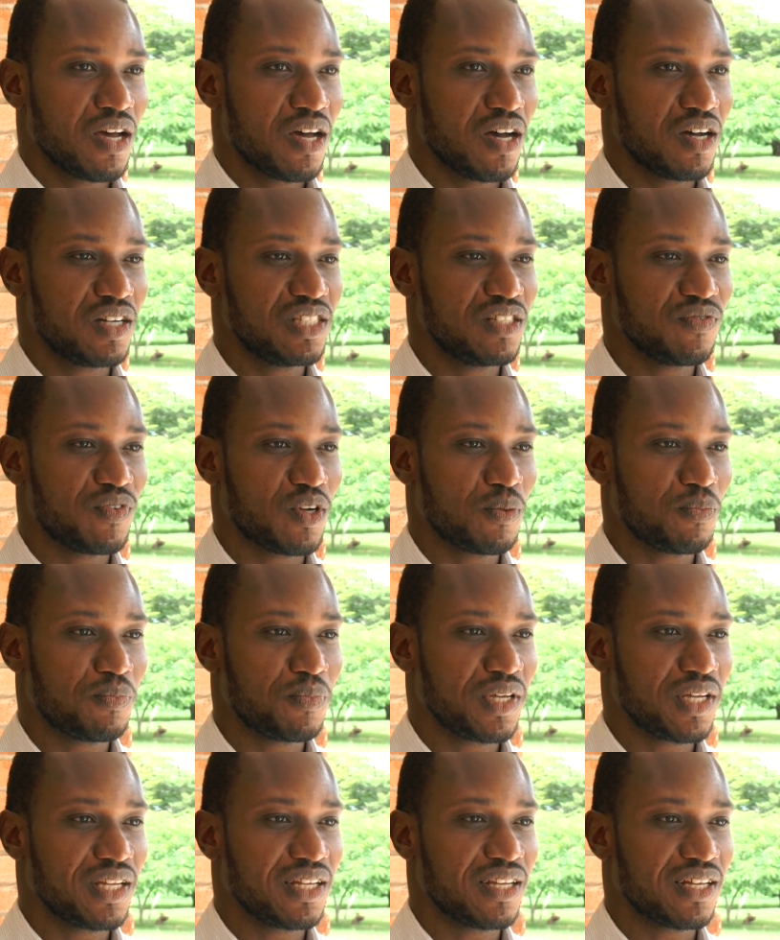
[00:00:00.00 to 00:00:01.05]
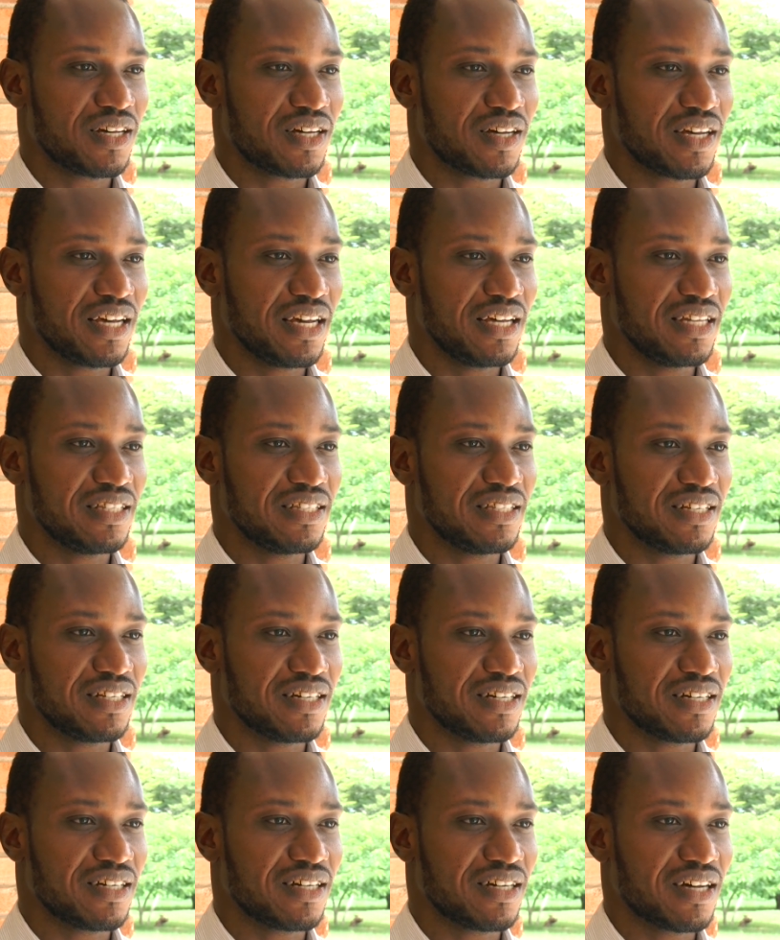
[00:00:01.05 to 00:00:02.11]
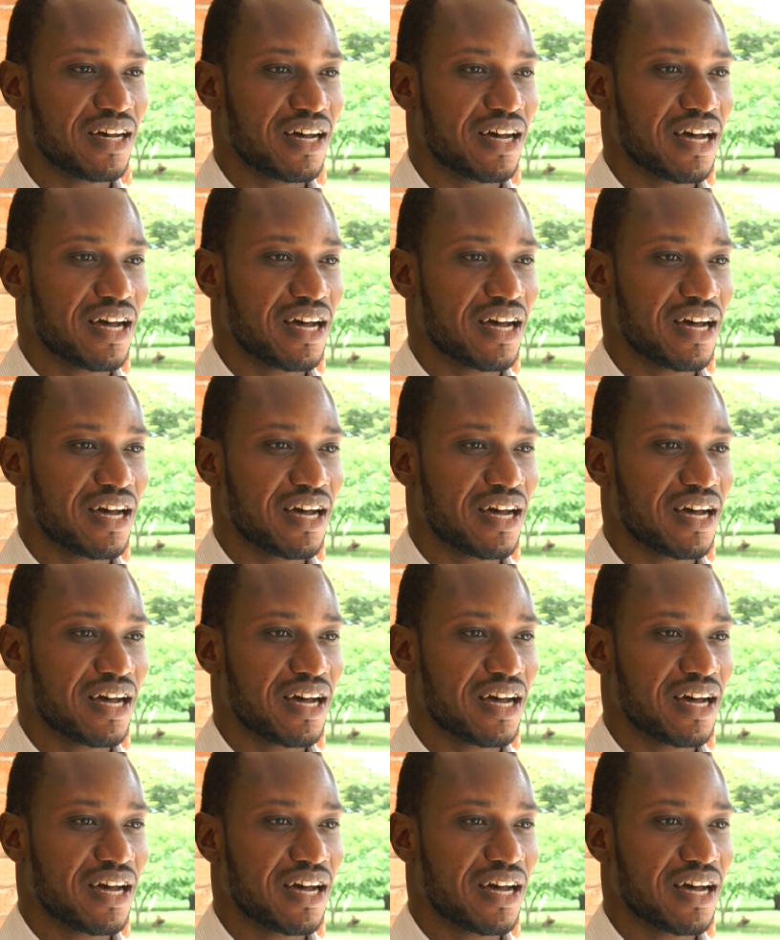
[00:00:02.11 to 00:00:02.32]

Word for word: uh, developing uh, and uh,